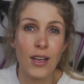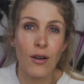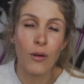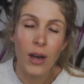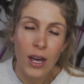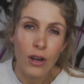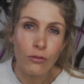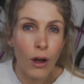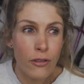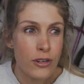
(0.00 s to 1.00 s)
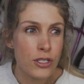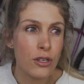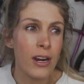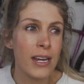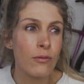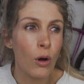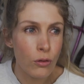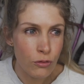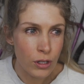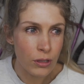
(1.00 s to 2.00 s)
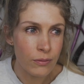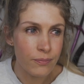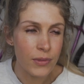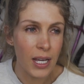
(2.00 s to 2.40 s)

So rather than just creating one route,